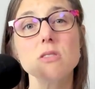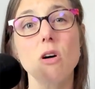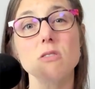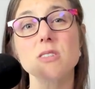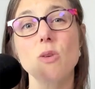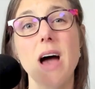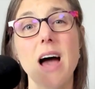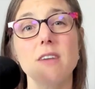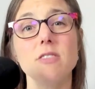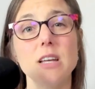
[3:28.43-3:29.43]
also
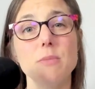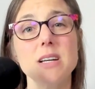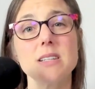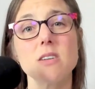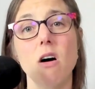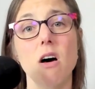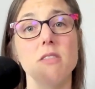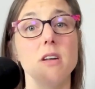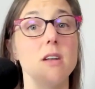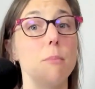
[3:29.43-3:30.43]
have limits on
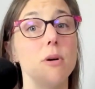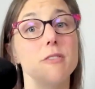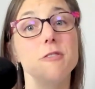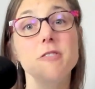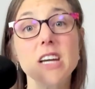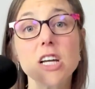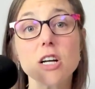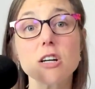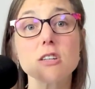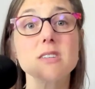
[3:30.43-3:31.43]
the number of
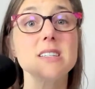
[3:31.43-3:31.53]
figures,